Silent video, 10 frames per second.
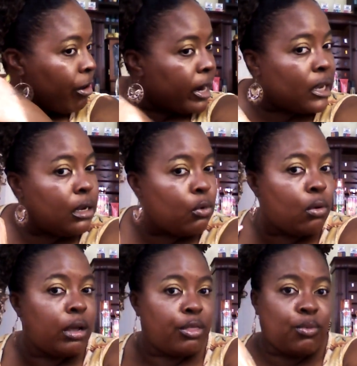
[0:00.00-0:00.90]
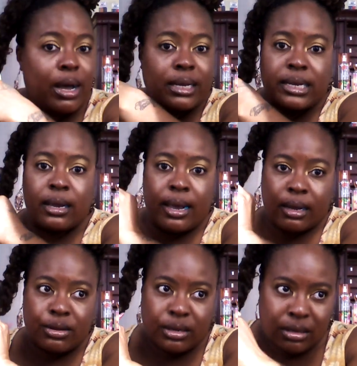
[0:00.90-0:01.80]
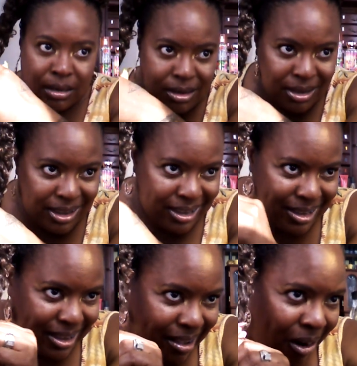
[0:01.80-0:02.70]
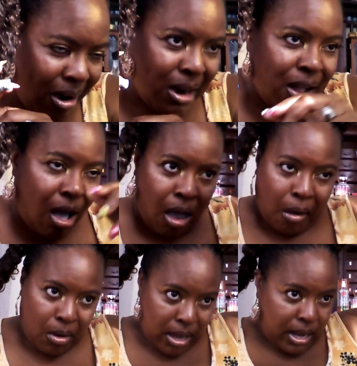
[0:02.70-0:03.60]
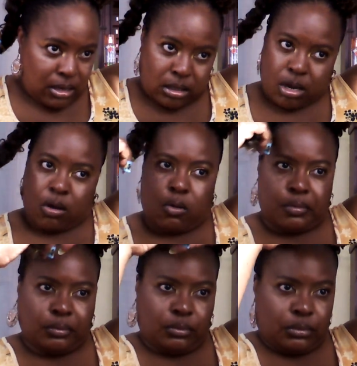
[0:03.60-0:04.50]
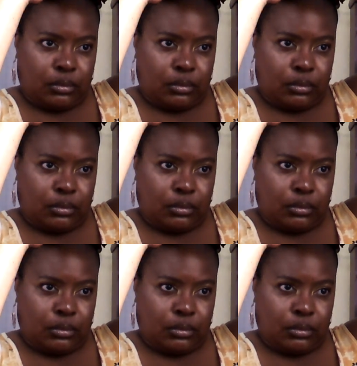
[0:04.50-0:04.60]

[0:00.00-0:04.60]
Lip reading: Crackhead or otherwise, I couldn't. Okay, so